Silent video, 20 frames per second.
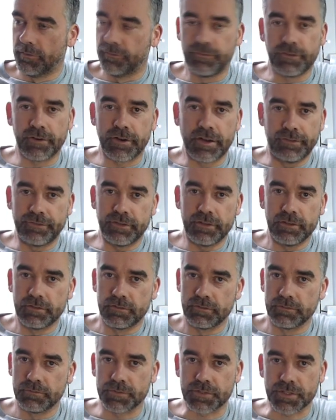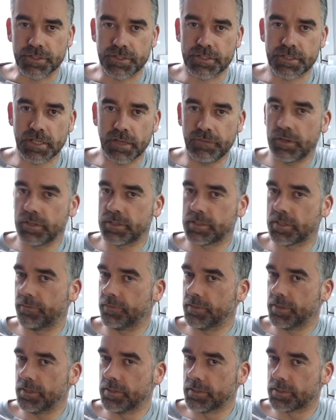forever. Was it
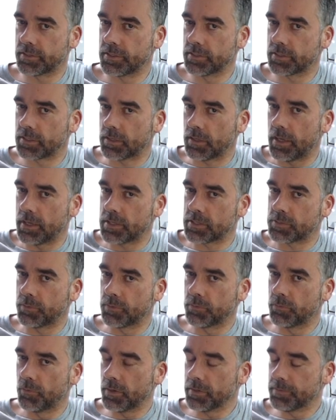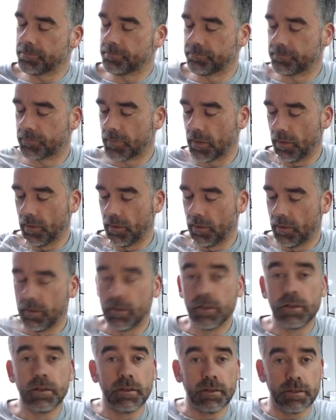77 years since the last one won?
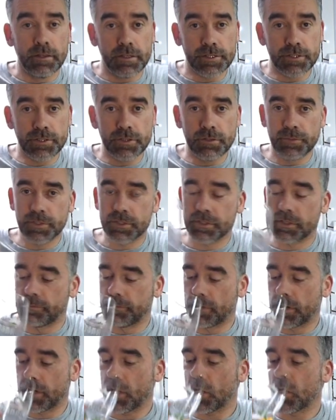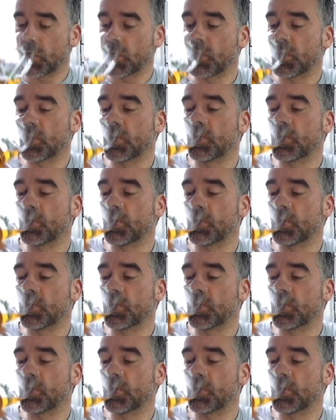Here's to you, Mr. Murray.